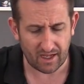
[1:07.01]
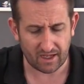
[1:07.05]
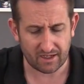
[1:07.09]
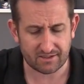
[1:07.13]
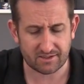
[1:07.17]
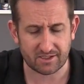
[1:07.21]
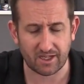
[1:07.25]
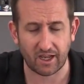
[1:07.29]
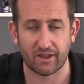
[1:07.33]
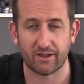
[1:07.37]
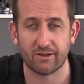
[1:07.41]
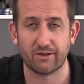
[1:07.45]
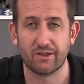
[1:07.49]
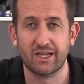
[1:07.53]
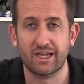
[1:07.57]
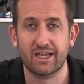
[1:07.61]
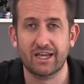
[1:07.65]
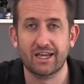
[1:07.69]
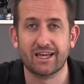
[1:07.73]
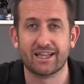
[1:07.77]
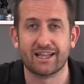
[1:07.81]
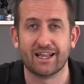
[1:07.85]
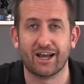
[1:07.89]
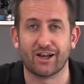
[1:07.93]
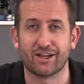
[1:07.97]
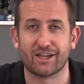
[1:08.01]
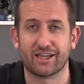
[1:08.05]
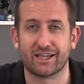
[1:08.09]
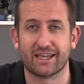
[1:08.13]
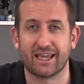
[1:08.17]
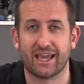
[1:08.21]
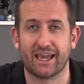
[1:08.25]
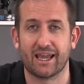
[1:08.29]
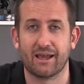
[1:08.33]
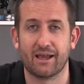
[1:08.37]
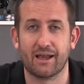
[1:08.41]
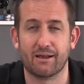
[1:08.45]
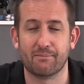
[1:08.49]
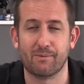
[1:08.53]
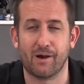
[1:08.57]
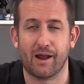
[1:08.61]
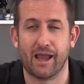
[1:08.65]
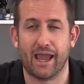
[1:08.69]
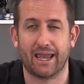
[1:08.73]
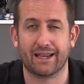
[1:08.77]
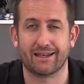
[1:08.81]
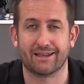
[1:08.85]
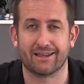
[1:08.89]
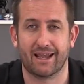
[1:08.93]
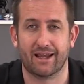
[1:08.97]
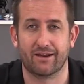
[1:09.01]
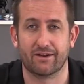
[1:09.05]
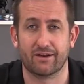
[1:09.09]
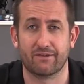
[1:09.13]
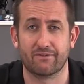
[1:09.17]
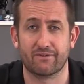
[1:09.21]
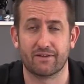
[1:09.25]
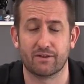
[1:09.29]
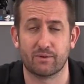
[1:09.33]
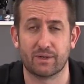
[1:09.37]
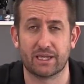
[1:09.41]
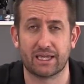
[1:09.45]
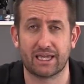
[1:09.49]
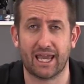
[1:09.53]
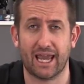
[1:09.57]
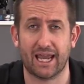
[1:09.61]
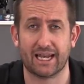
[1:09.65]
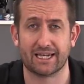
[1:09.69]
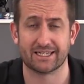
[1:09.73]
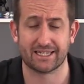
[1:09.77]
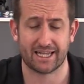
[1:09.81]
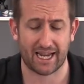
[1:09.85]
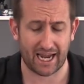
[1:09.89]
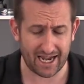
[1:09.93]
So that I can get my head down over the weekend.